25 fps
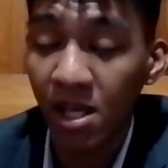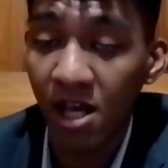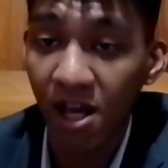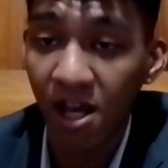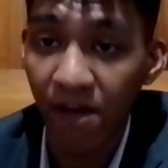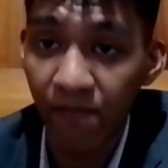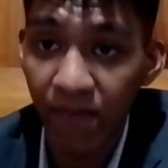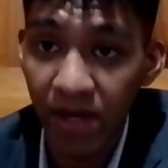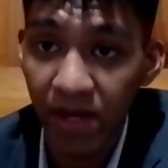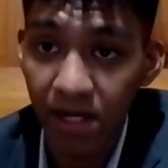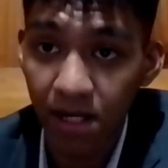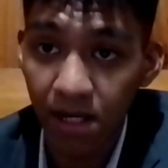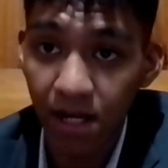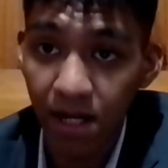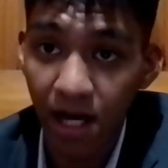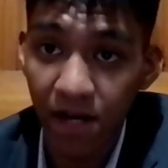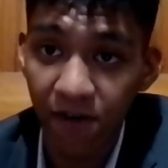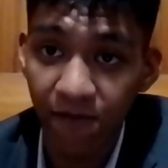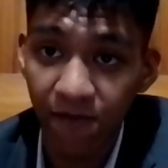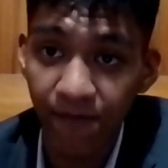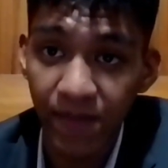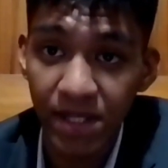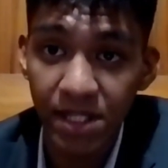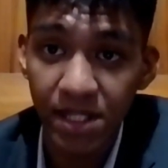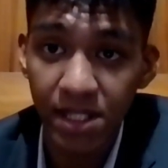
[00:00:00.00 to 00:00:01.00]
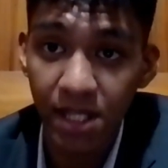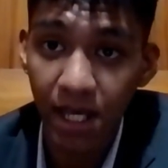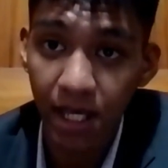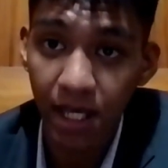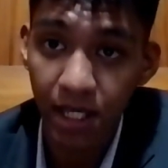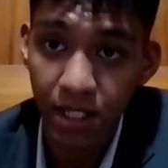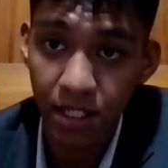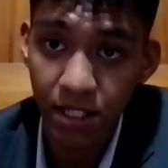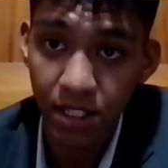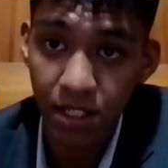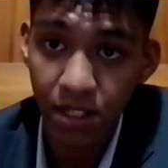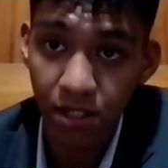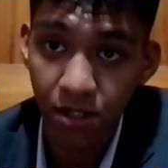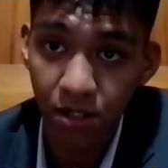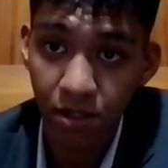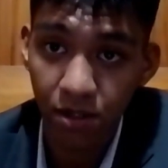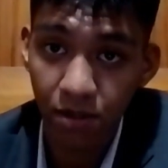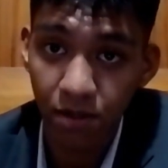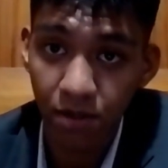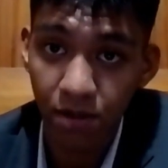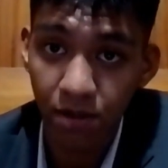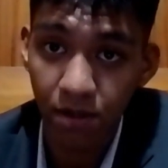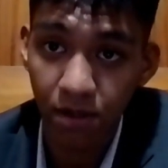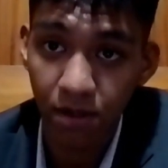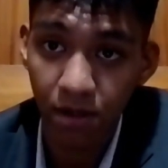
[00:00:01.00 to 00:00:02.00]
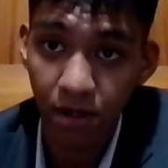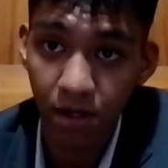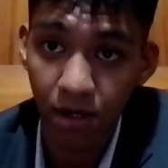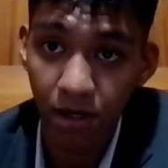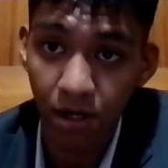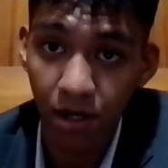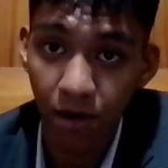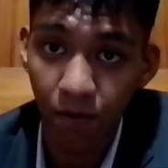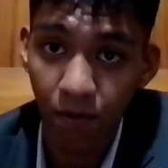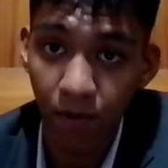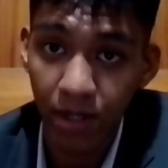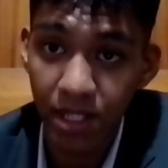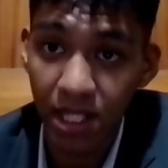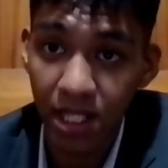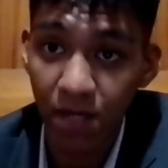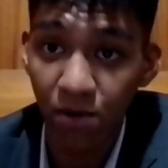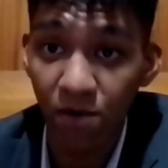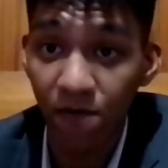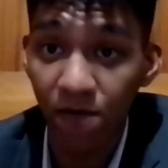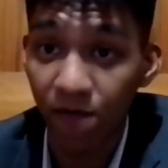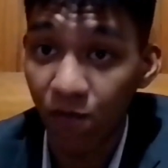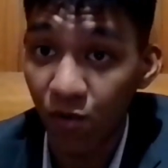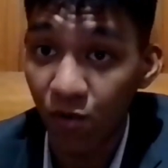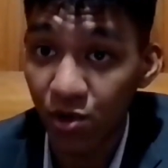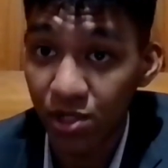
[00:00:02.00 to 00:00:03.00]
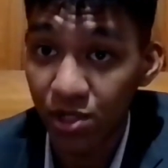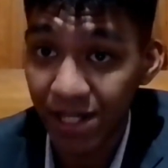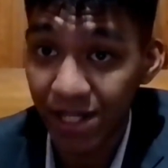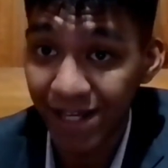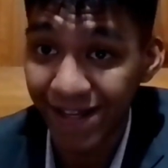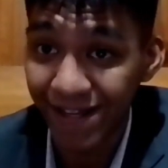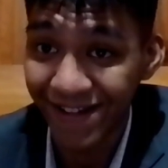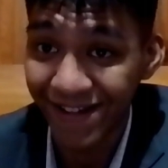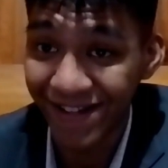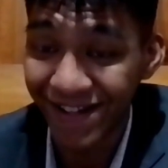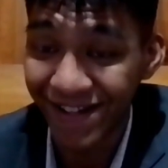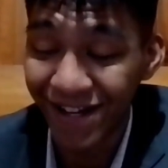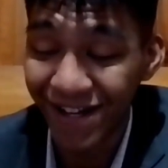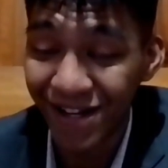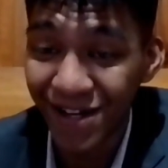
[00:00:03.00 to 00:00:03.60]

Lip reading: had made a lot of mistakes when they were 14.